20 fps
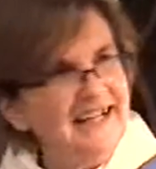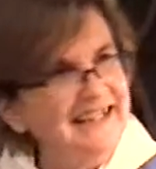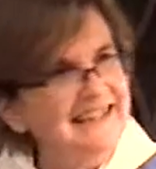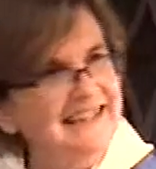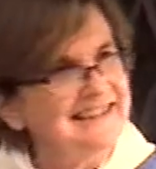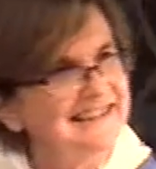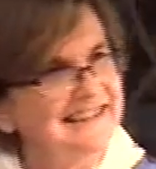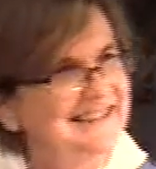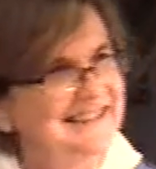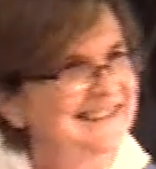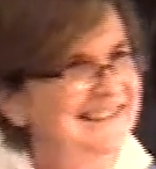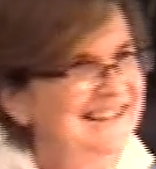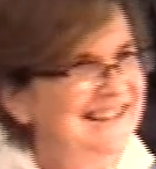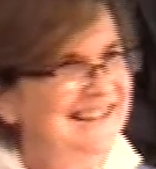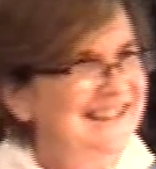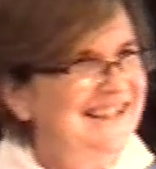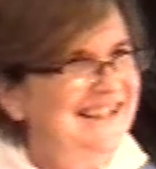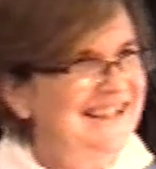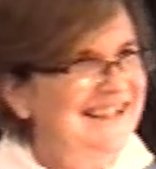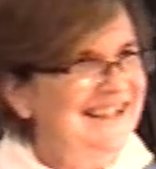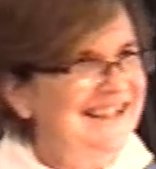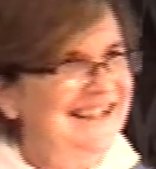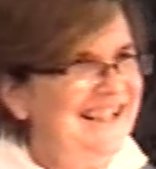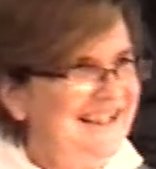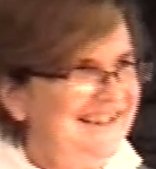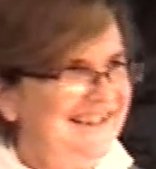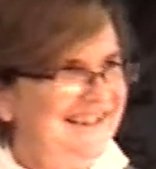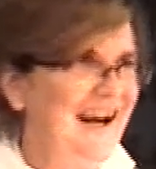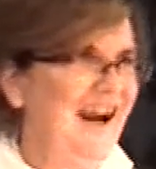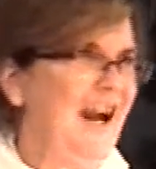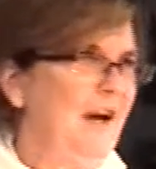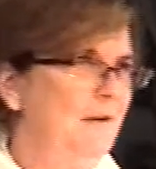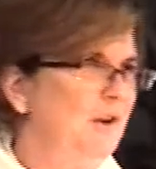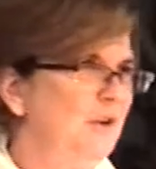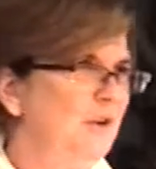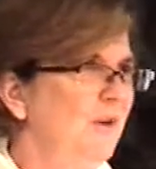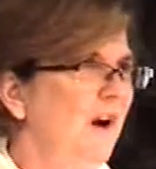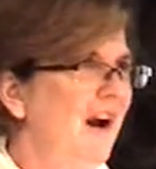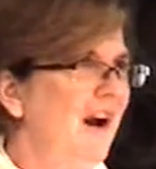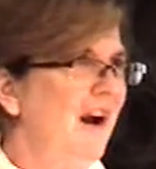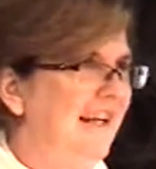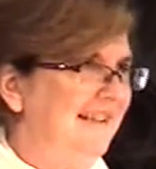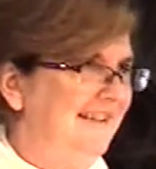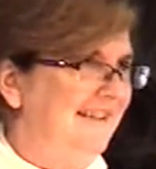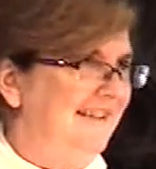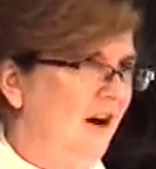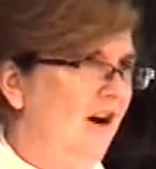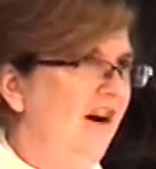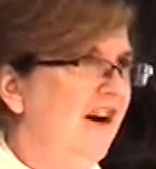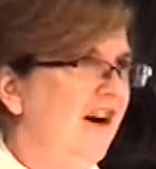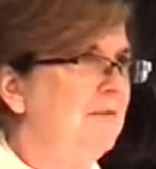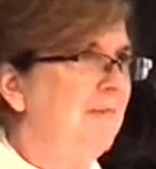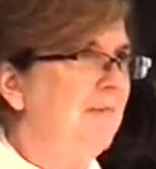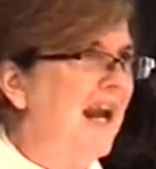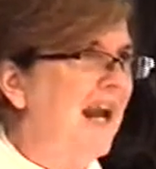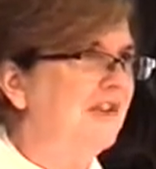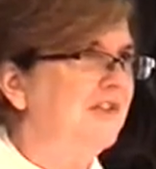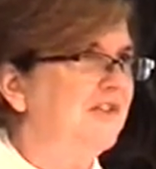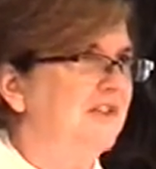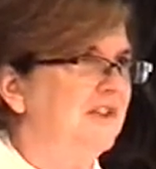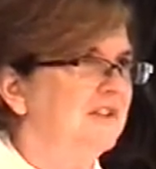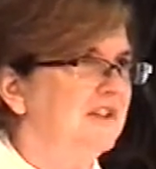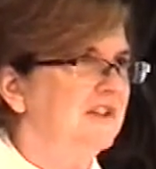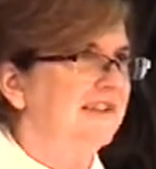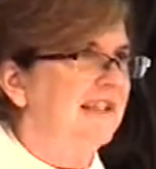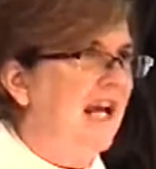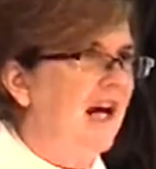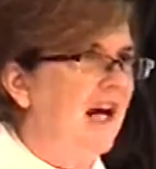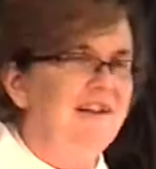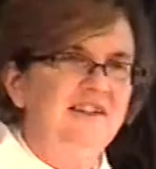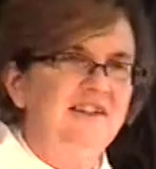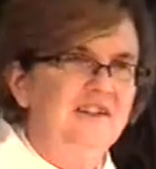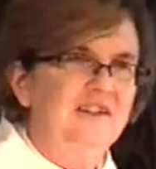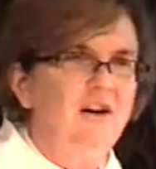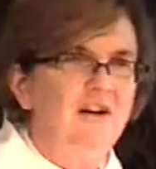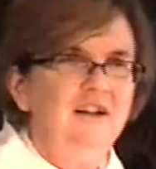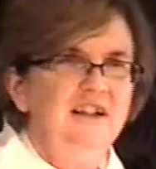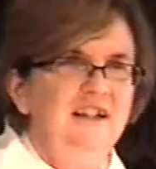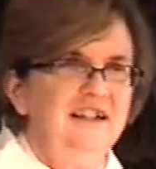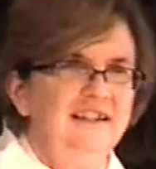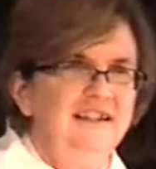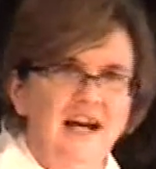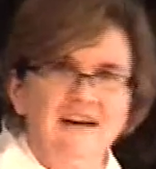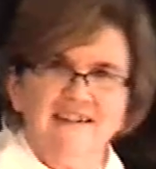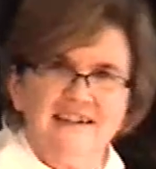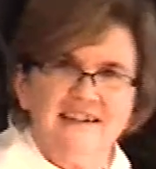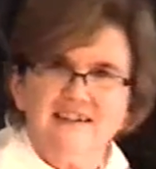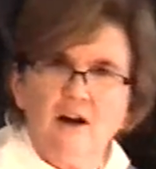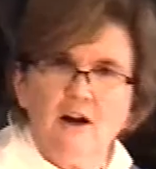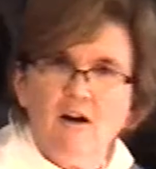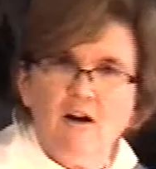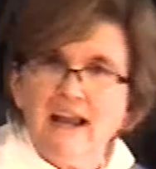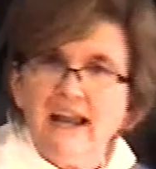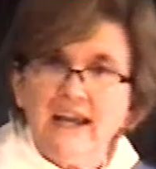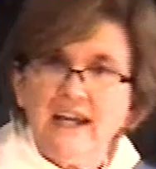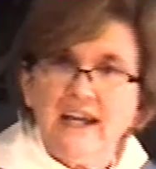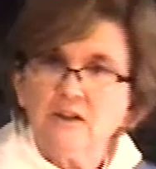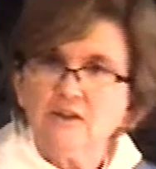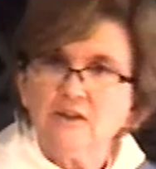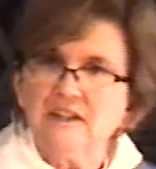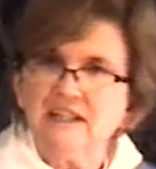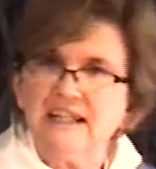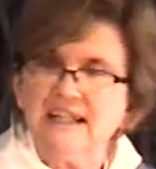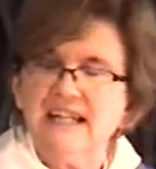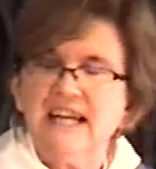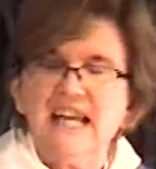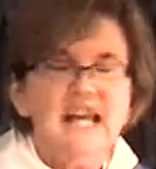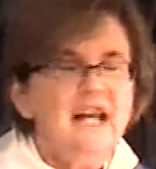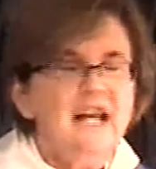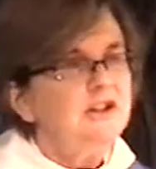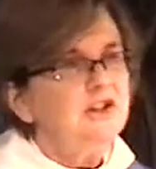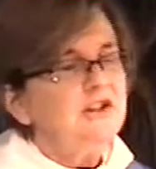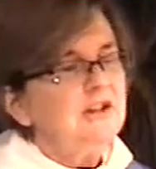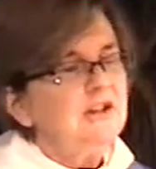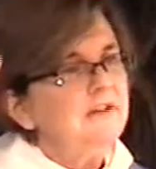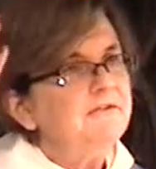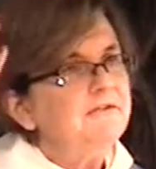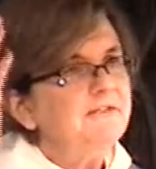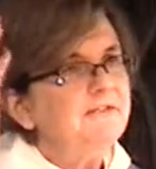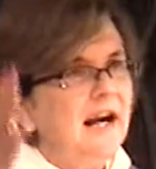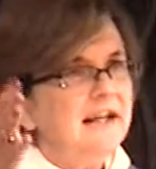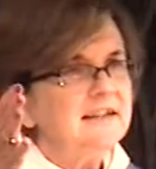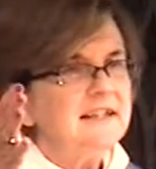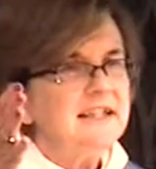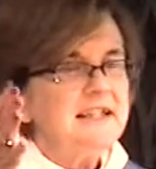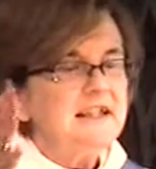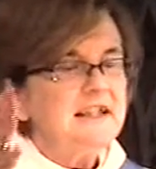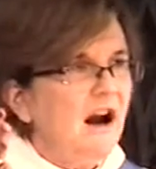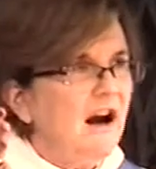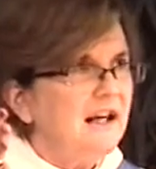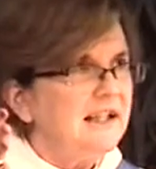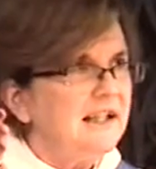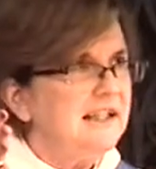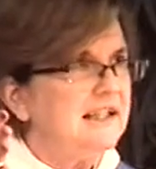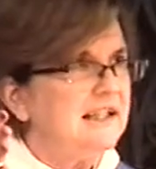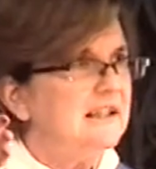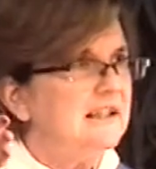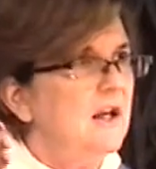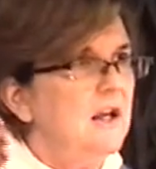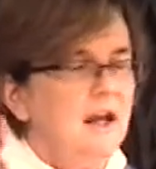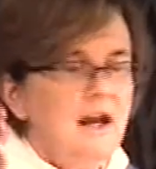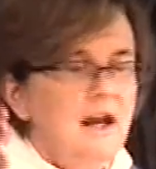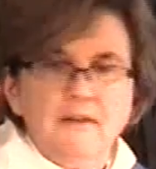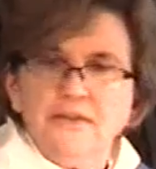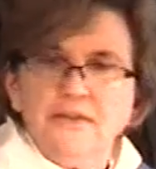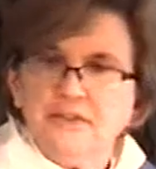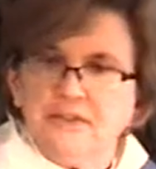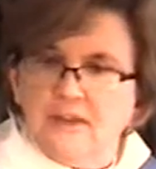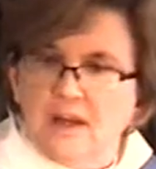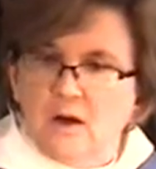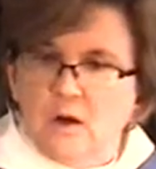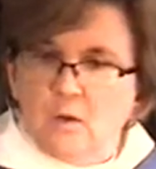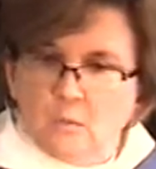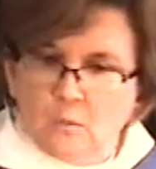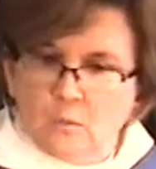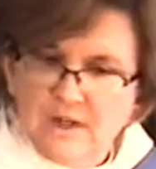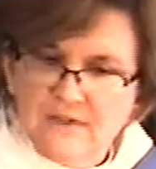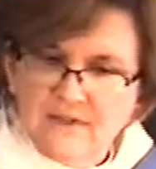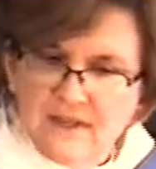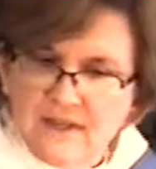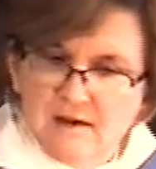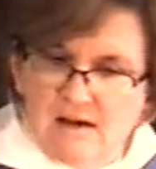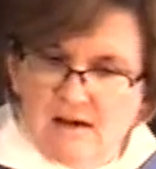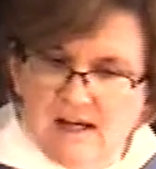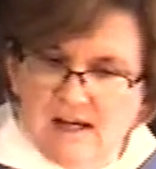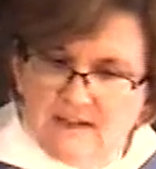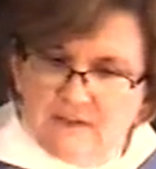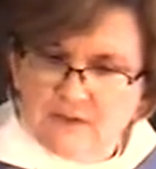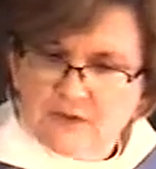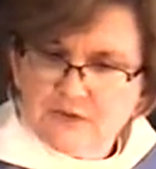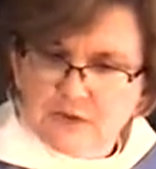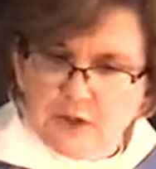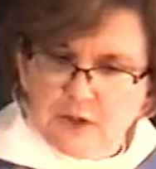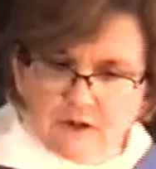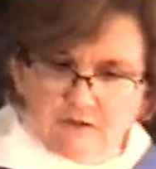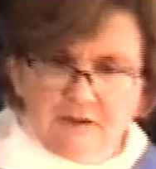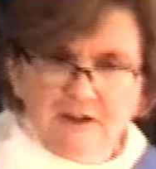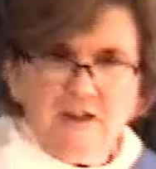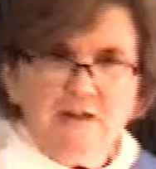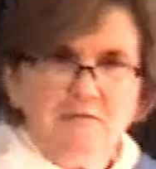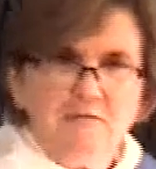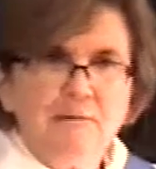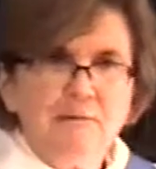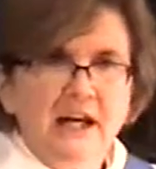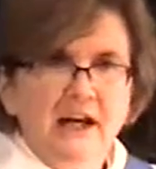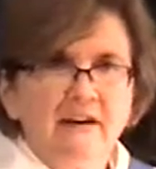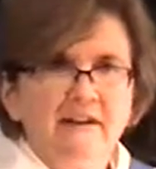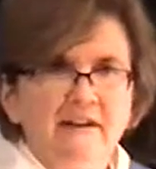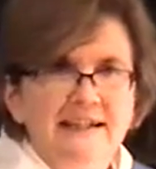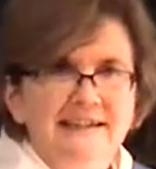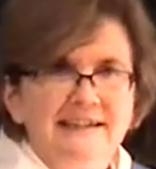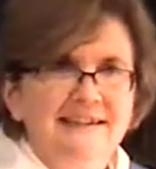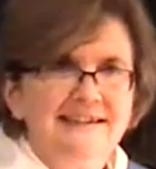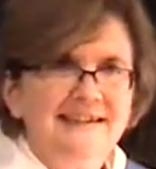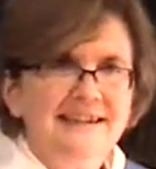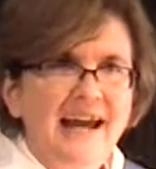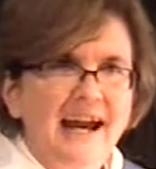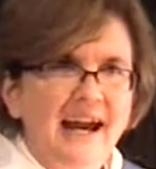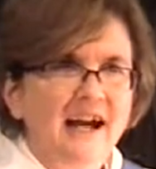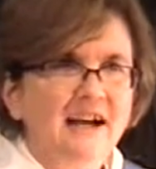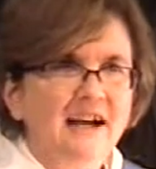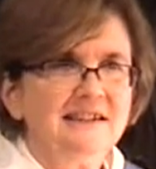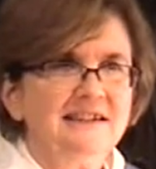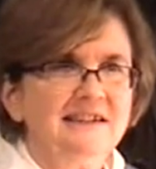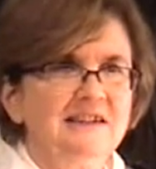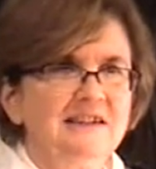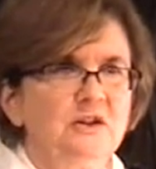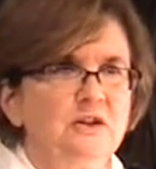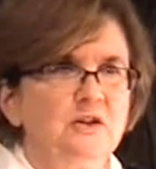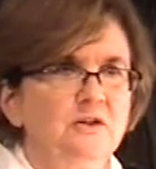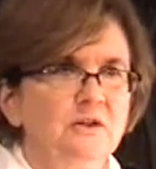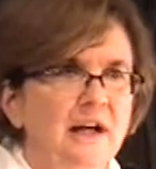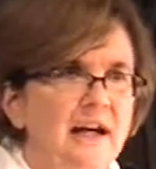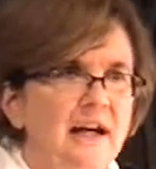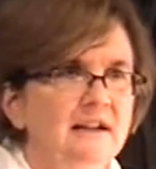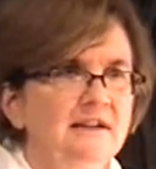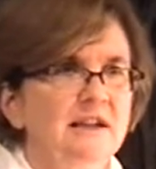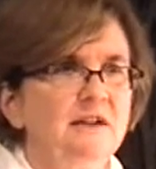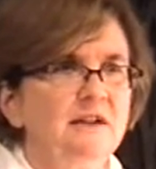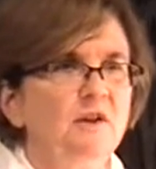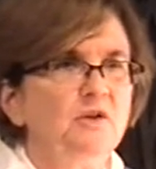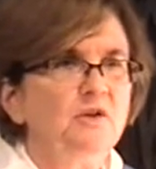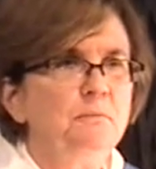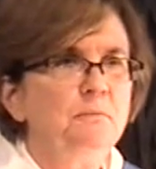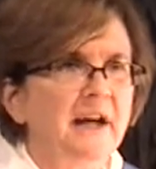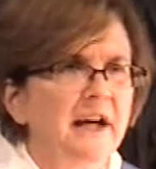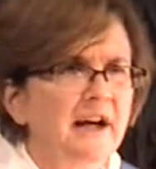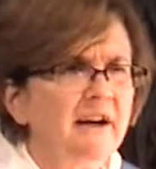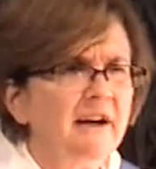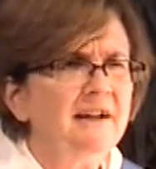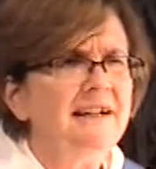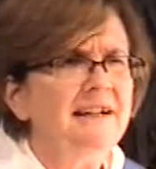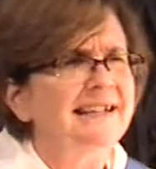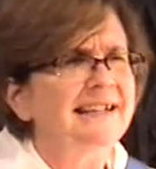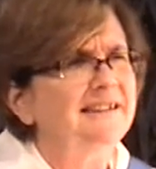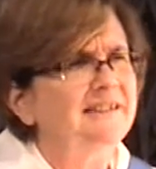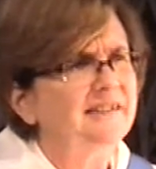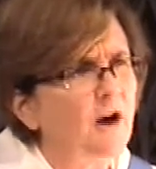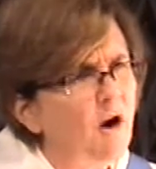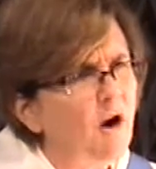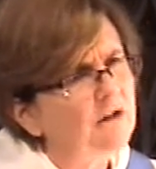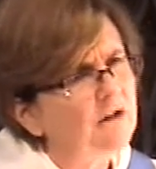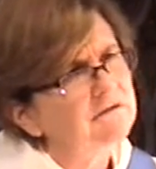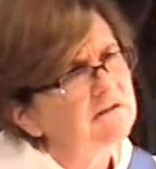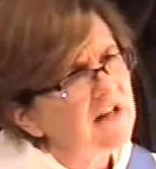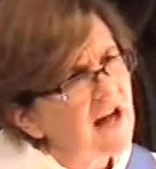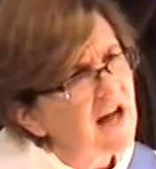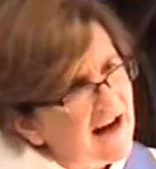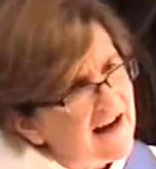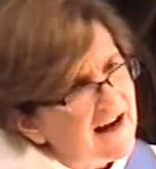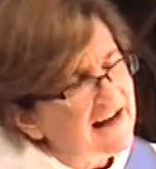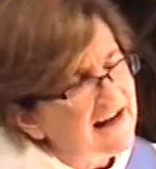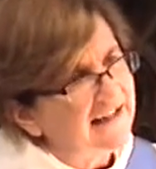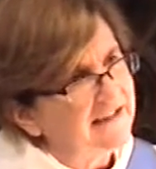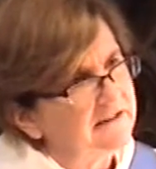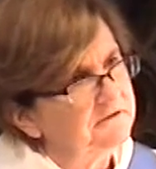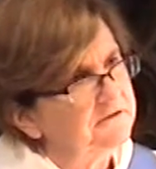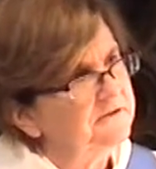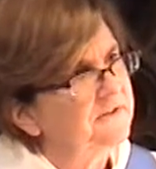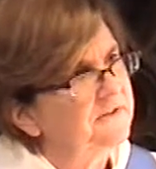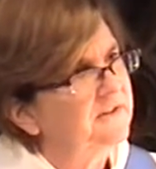right? The guy was right. He's a hard master. Look, now he's all now he's all angry. But you know, I finally got it when the servant buried the talent in the ground, he was burying his own life.